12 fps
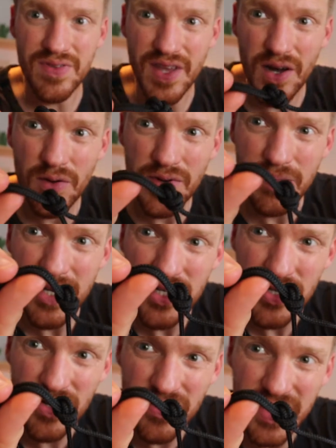Now I want to make
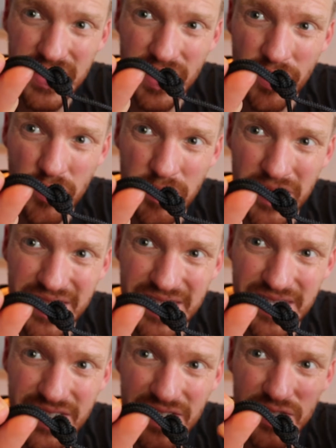sure this loop is
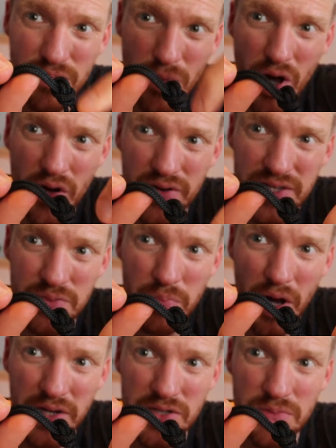as small as
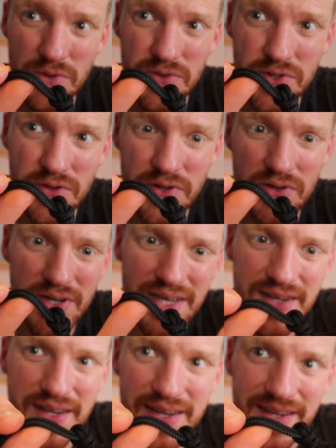possible so I don't
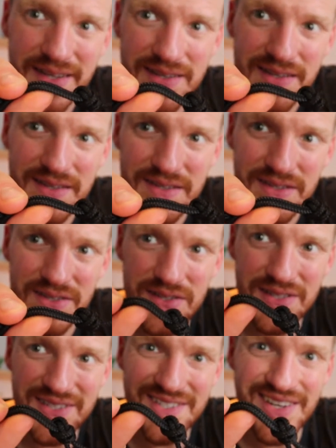get like
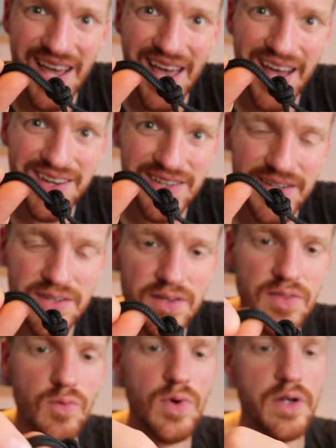snagged on it
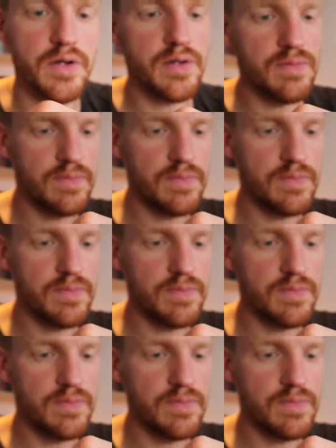on the water.